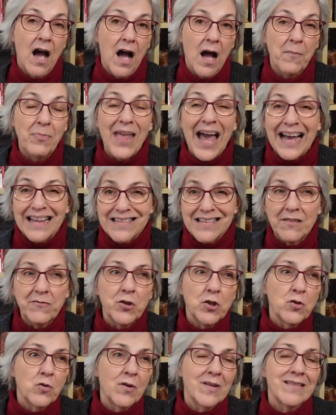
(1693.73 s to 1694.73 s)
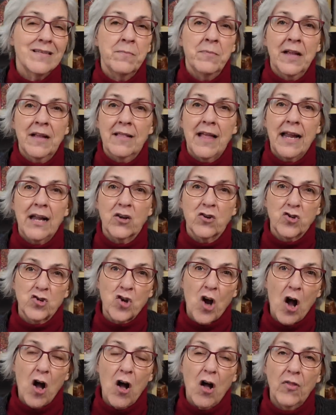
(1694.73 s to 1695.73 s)
That's if you're doing something like a
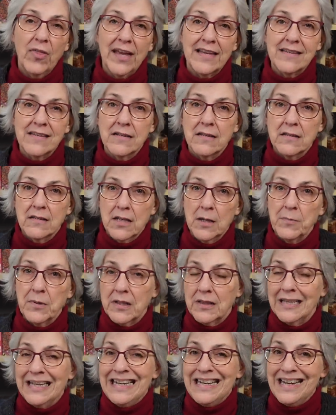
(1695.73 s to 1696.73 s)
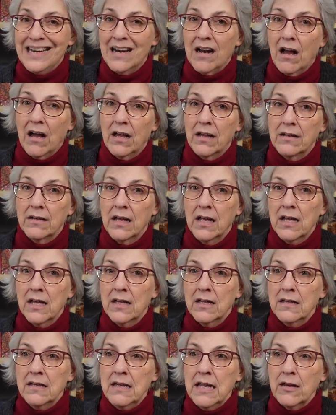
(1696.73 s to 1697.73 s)
shawl that's typically knit on
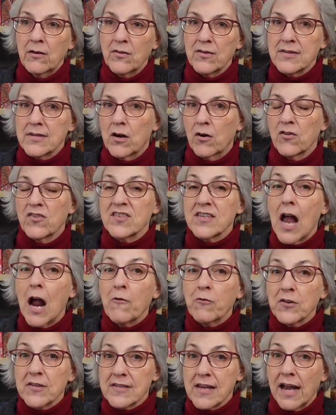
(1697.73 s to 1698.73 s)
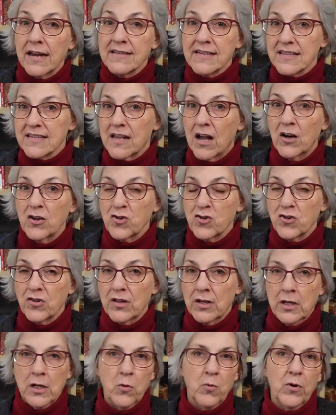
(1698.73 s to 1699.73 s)
needles that are several sizes larger
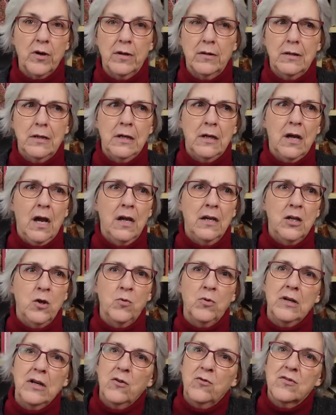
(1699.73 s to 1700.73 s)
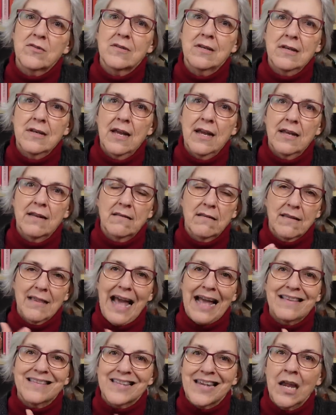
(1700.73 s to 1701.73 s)
than you would use to knit
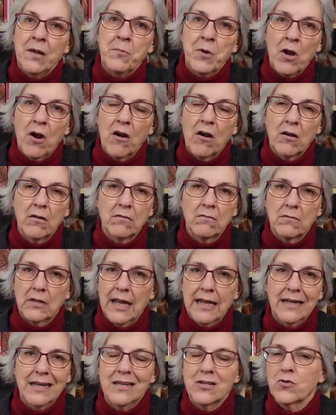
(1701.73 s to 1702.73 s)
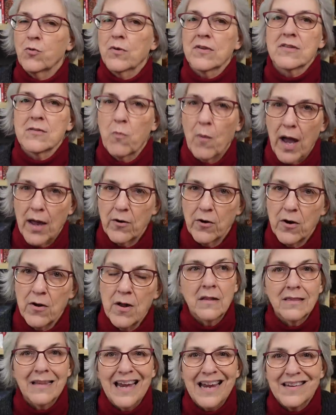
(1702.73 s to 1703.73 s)
that same yarn like into a sweater.
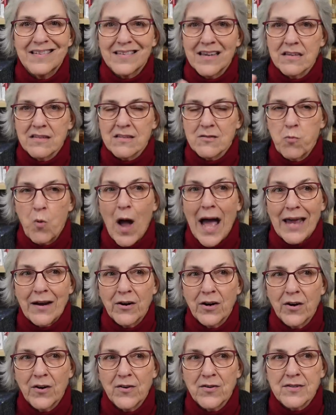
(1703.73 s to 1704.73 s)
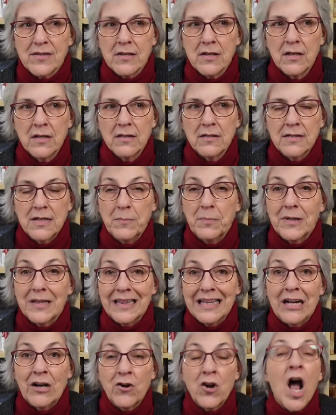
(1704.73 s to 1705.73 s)
Lace sweaters
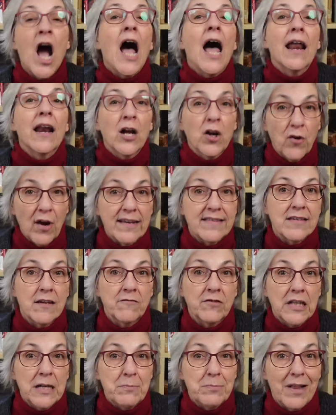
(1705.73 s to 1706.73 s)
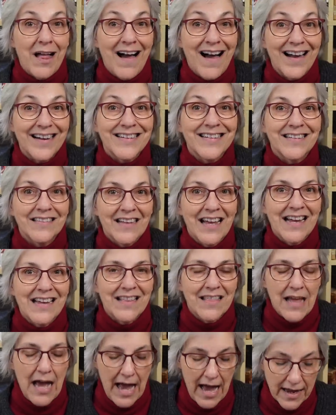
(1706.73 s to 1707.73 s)
typically are not aggressively blocked
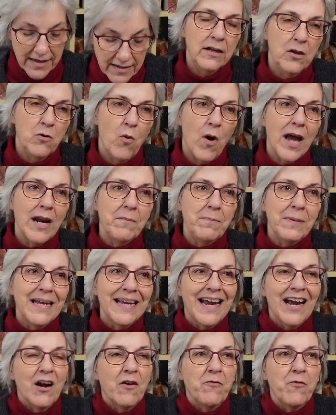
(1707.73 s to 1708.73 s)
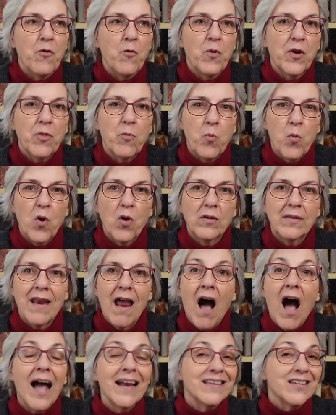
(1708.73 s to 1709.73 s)
like that. You want to be careful with wool
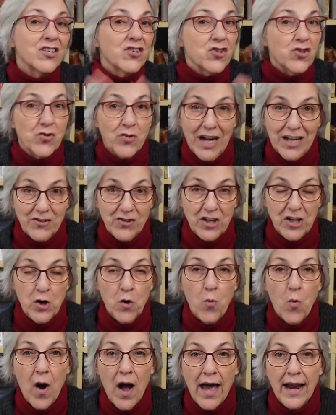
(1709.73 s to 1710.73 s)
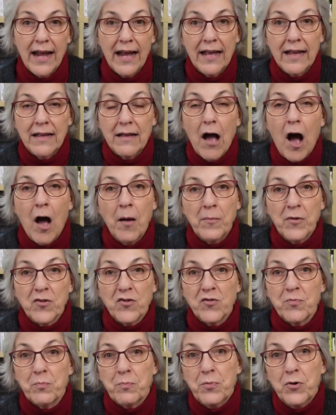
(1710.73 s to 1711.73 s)
not to stretch it. You want to
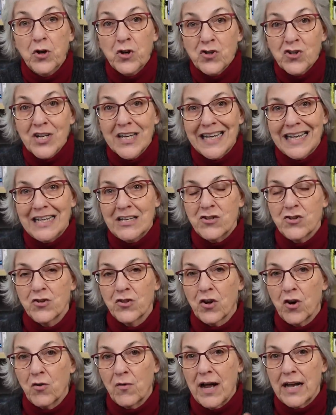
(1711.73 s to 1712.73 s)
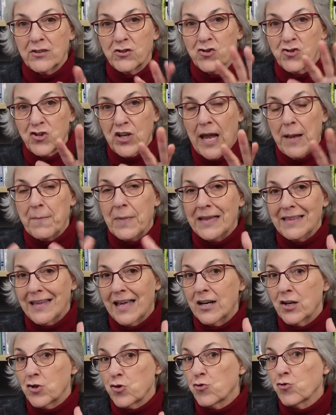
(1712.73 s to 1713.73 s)
almost push it into the correct shape and
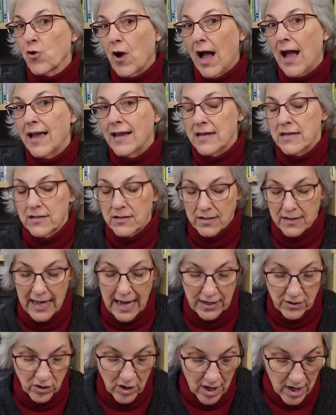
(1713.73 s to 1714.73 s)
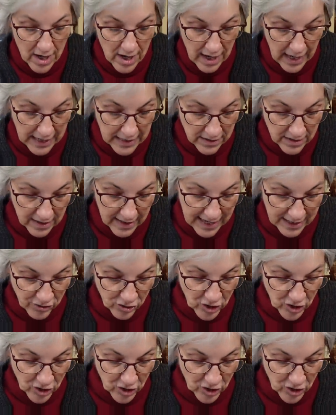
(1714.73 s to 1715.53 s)
let it dry into that